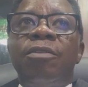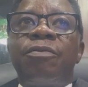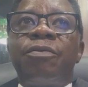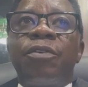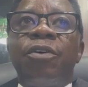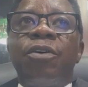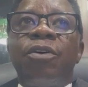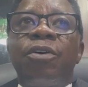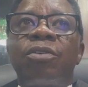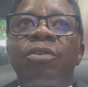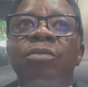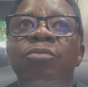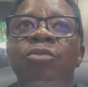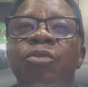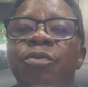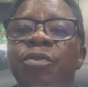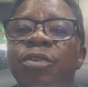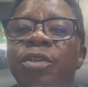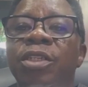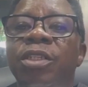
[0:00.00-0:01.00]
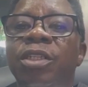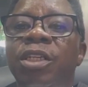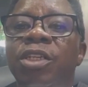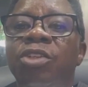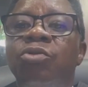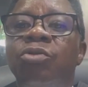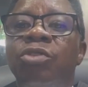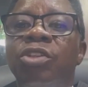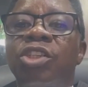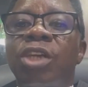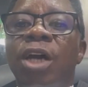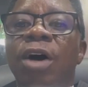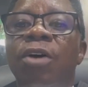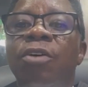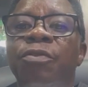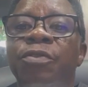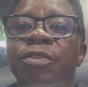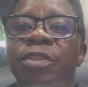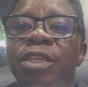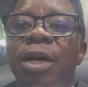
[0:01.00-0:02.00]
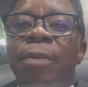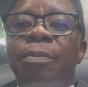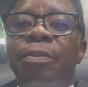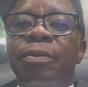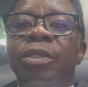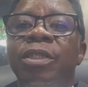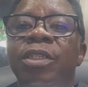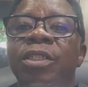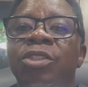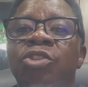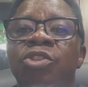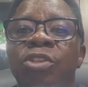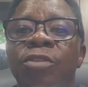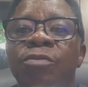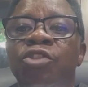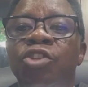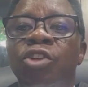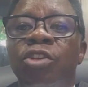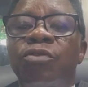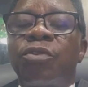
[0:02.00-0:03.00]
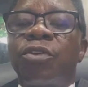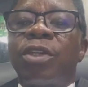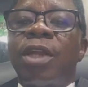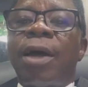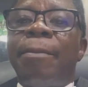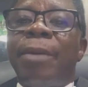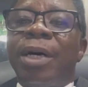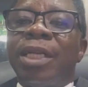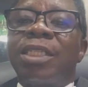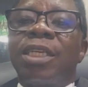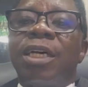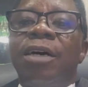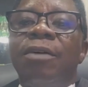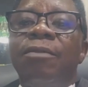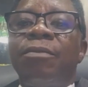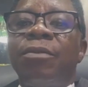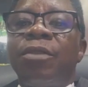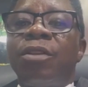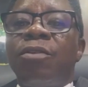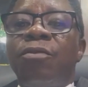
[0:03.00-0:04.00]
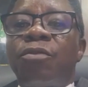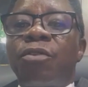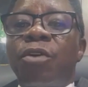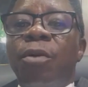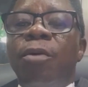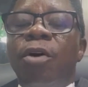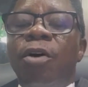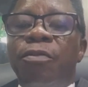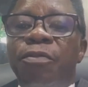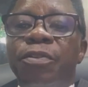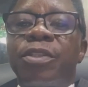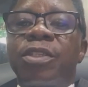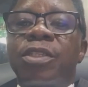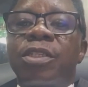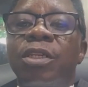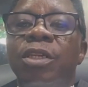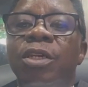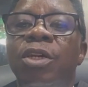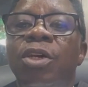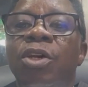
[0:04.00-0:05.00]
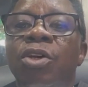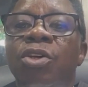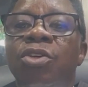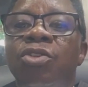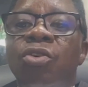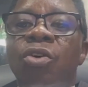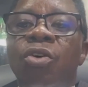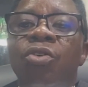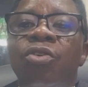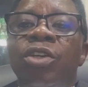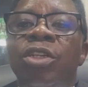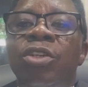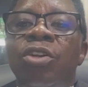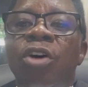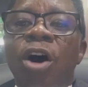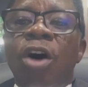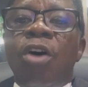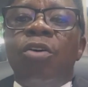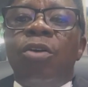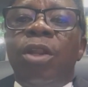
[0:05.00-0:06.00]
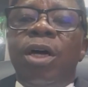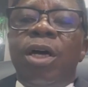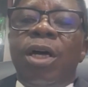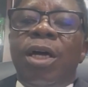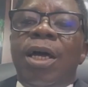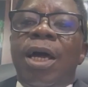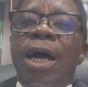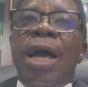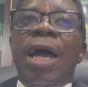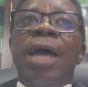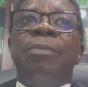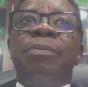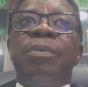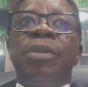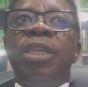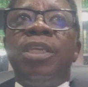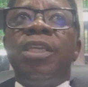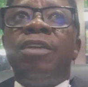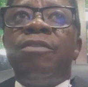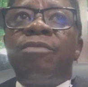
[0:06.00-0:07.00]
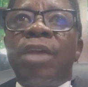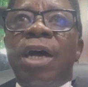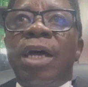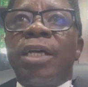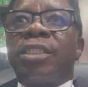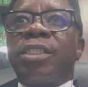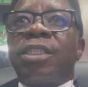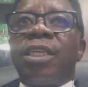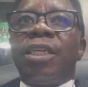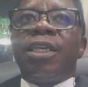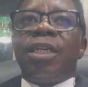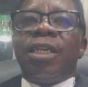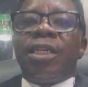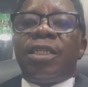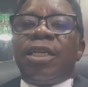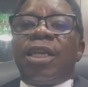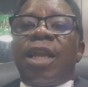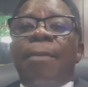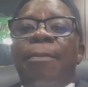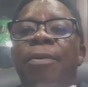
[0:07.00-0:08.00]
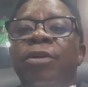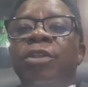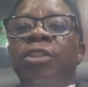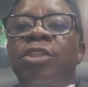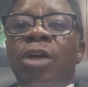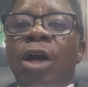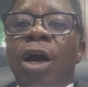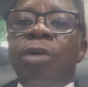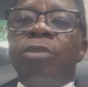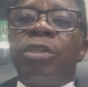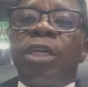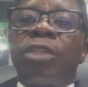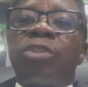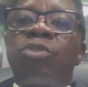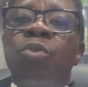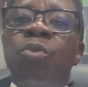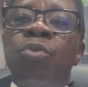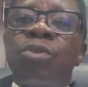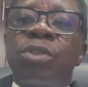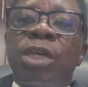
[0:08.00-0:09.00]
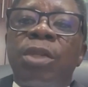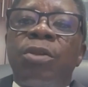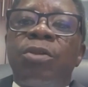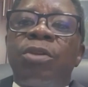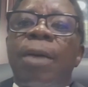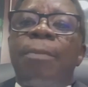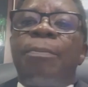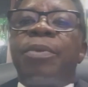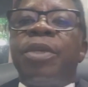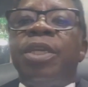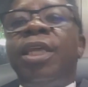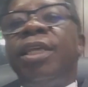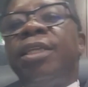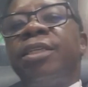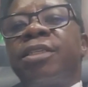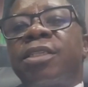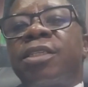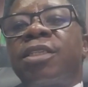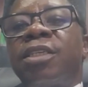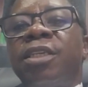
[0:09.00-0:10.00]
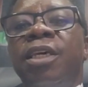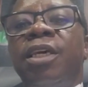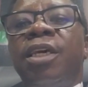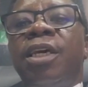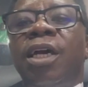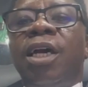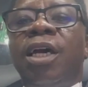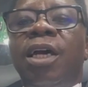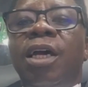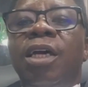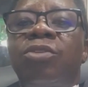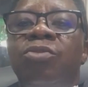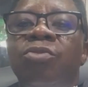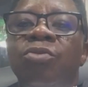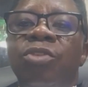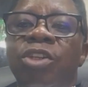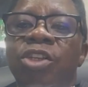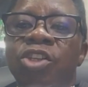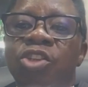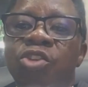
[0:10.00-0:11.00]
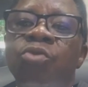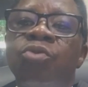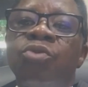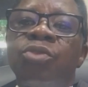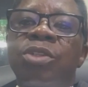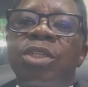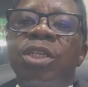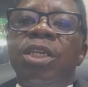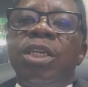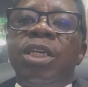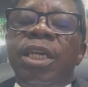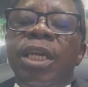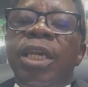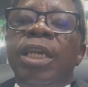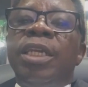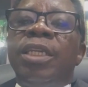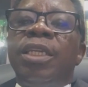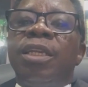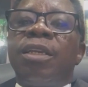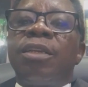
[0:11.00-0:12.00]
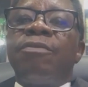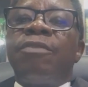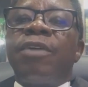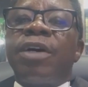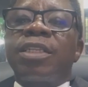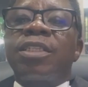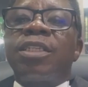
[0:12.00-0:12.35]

for removing a judicial officer, a chief judge for that matter, from office. So in all, I believe that there are political undertones and underpinnings to the issues in the Rivers